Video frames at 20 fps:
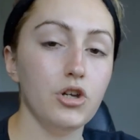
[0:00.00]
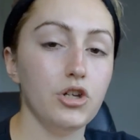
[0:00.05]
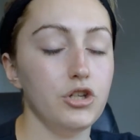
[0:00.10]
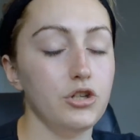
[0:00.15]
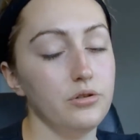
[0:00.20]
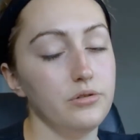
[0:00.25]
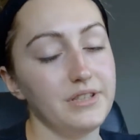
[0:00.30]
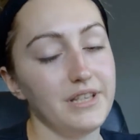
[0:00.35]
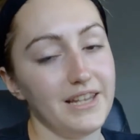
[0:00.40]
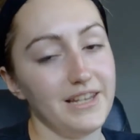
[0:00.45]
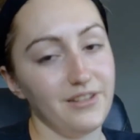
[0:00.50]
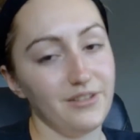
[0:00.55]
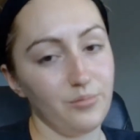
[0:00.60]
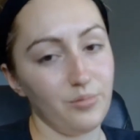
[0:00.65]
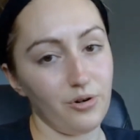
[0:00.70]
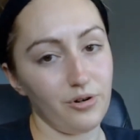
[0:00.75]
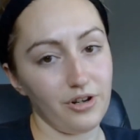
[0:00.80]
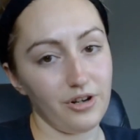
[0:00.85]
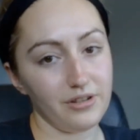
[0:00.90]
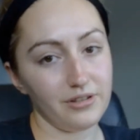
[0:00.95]
use any of the
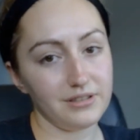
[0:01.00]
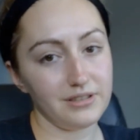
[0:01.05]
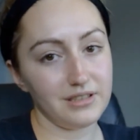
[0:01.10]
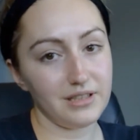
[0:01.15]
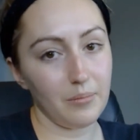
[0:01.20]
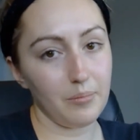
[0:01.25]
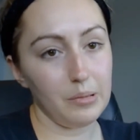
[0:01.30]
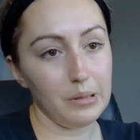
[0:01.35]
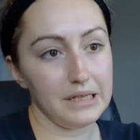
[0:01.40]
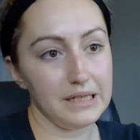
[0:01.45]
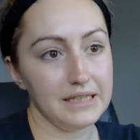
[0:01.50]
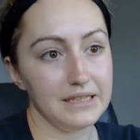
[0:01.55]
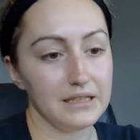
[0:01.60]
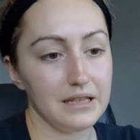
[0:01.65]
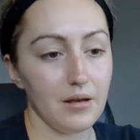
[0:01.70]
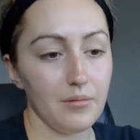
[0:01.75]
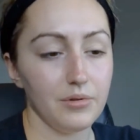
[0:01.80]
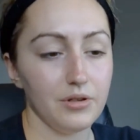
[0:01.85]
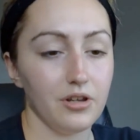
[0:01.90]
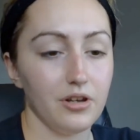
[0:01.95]
products, please
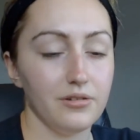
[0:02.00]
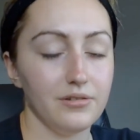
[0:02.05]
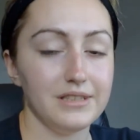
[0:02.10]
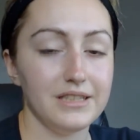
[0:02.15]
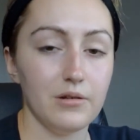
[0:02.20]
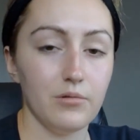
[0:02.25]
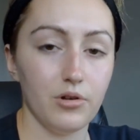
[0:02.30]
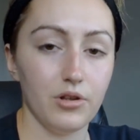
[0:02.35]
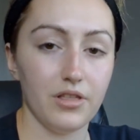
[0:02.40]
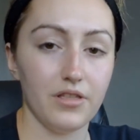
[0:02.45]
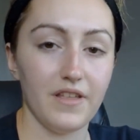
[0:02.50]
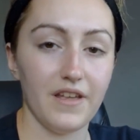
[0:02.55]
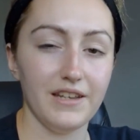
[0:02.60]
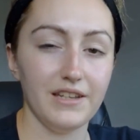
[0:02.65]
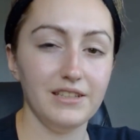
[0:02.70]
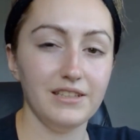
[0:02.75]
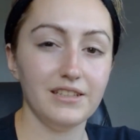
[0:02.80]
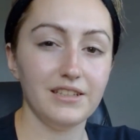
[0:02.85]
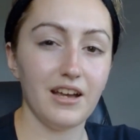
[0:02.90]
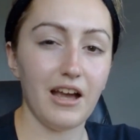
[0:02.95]
let me know, see what you
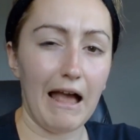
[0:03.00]
think,